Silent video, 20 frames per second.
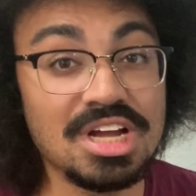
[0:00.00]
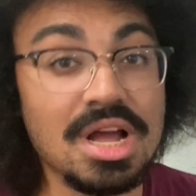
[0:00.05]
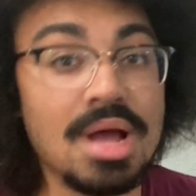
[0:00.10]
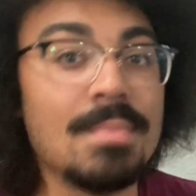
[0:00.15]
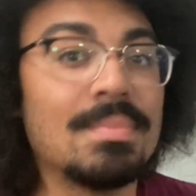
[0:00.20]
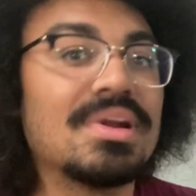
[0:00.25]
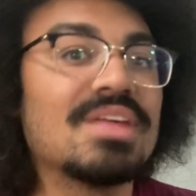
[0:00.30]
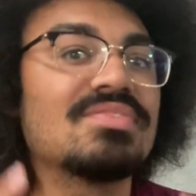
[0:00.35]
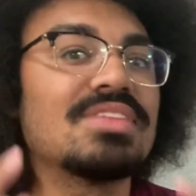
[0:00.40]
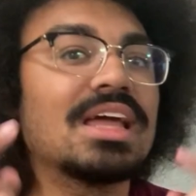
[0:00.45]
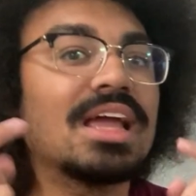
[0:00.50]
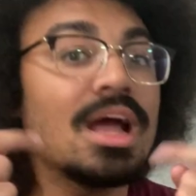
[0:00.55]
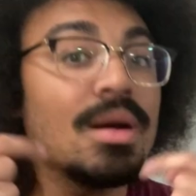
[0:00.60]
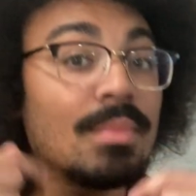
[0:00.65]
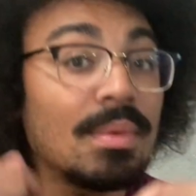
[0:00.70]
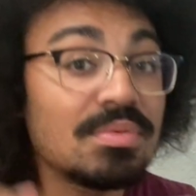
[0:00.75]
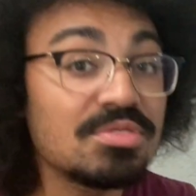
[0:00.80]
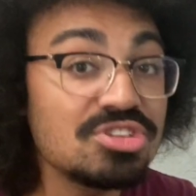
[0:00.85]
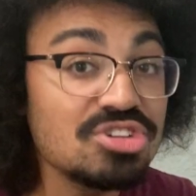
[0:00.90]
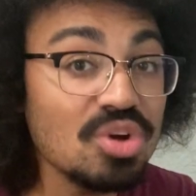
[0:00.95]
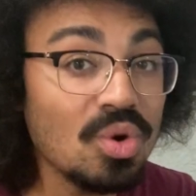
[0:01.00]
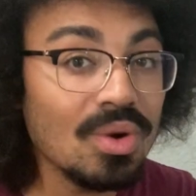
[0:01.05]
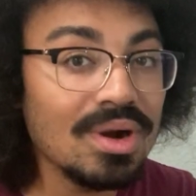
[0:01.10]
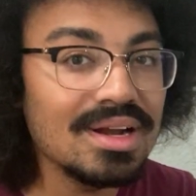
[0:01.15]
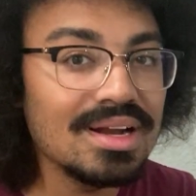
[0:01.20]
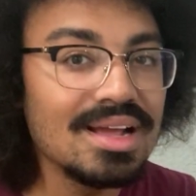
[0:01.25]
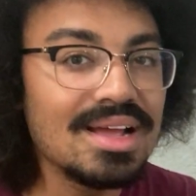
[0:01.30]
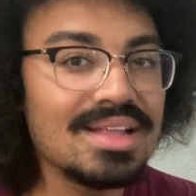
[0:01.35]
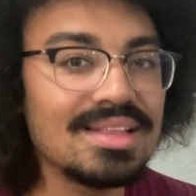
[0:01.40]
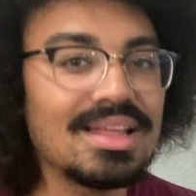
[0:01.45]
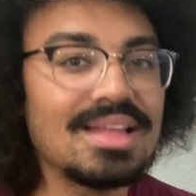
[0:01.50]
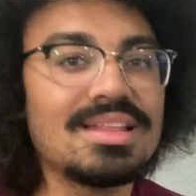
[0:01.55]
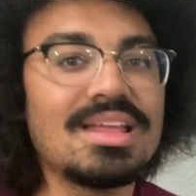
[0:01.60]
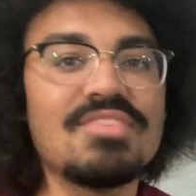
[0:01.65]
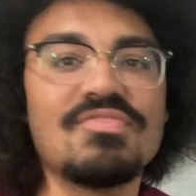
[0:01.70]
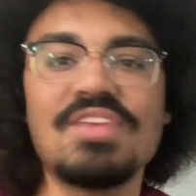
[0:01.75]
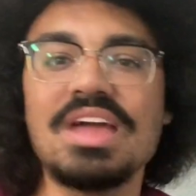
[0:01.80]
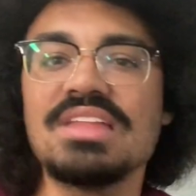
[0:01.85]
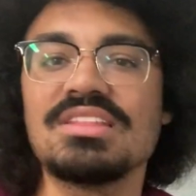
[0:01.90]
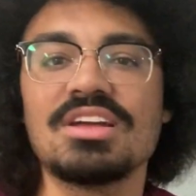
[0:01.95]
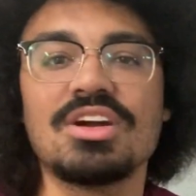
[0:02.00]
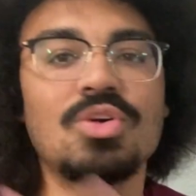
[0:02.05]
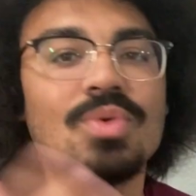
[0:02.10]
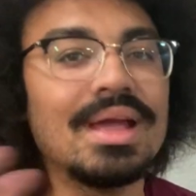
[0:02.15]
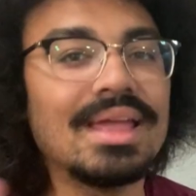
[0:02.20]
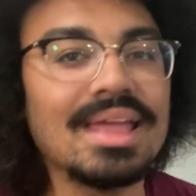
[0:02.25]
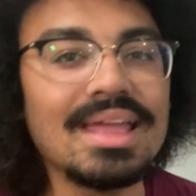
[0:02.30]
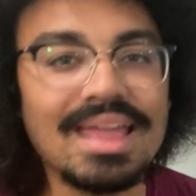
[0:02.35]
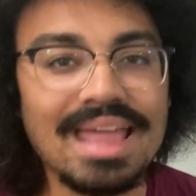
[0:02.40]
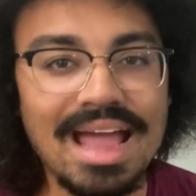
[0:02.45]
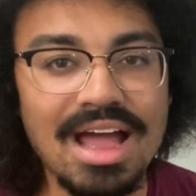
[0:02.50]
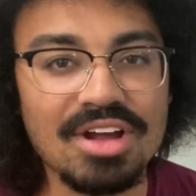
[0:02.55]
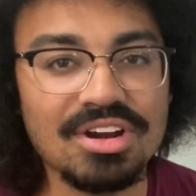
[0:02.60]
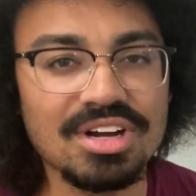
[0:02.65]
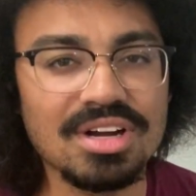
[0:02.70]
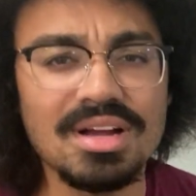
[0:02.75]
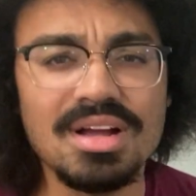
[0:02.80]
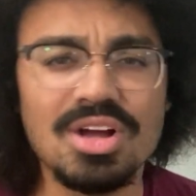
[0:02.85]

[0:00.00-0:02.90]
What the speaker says: But if they come up short, then they face a quick encounter